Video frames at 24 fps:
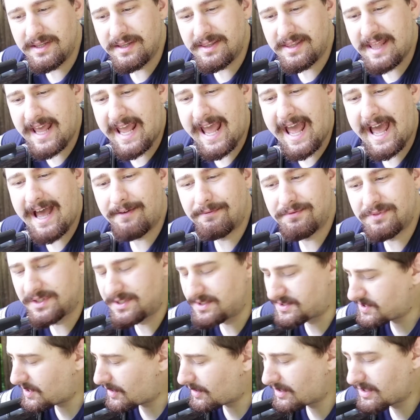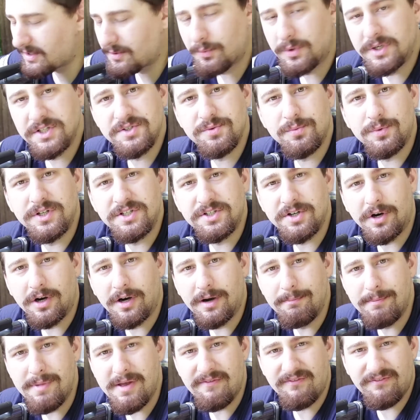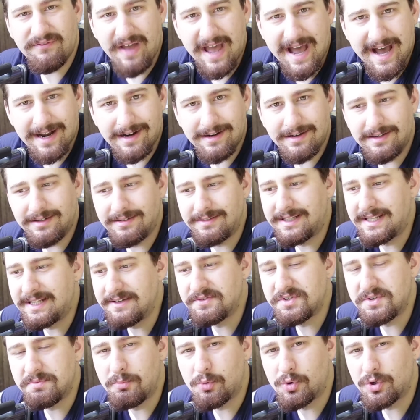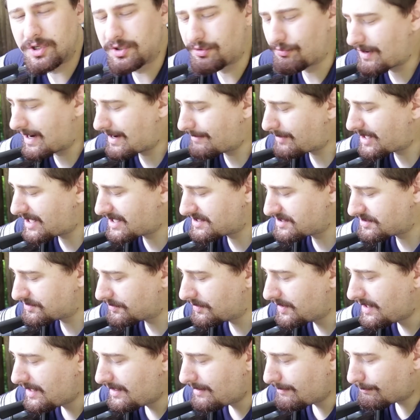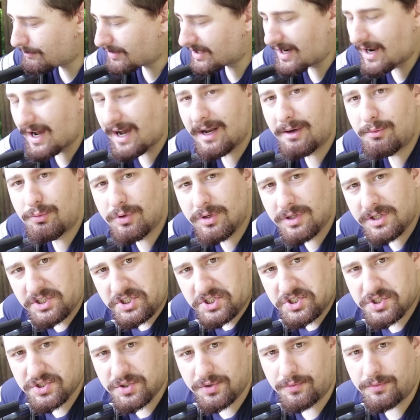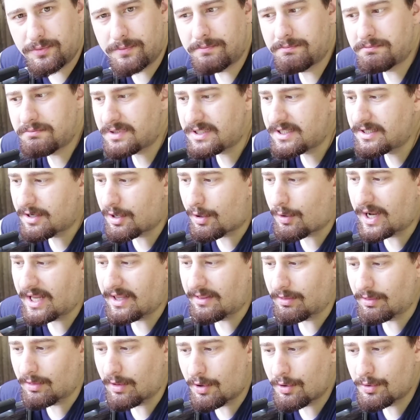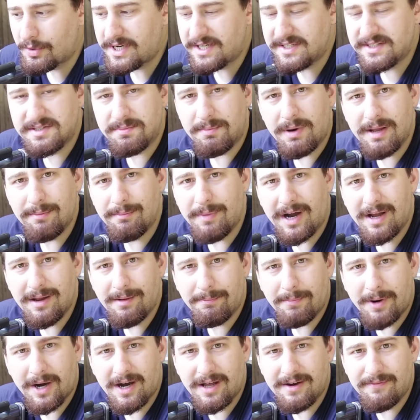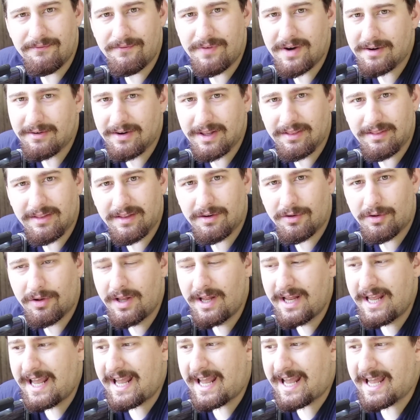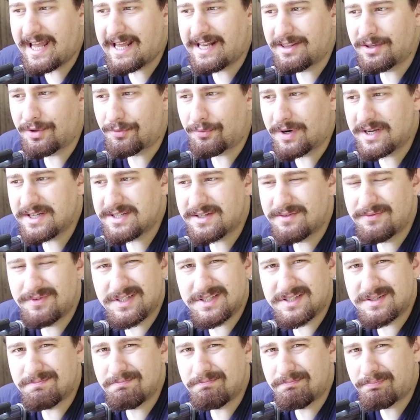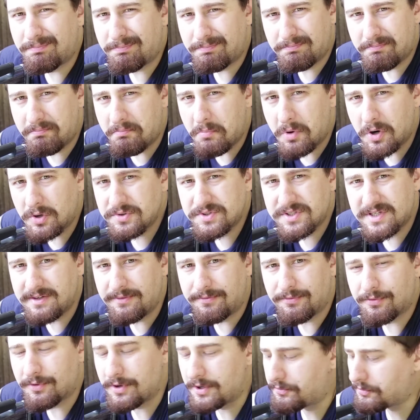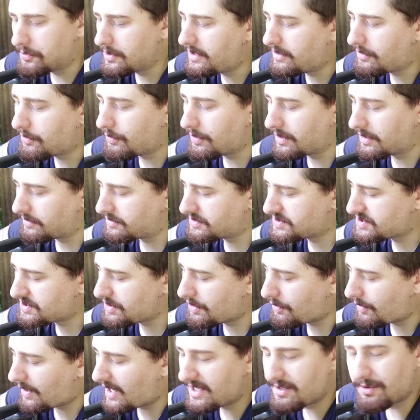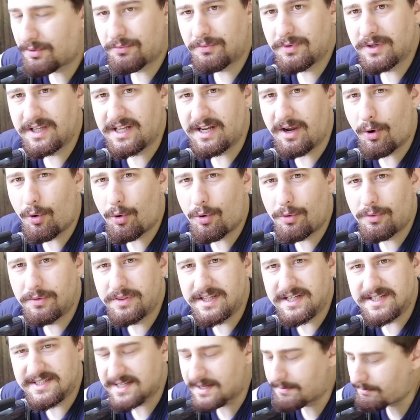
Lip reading: They have the Target ones, which are a bit fatter, gives you more to grab onto, but I really shoot, I load into my bipod very little, and the rest of it's mostly free recoil. So I don't really hold this.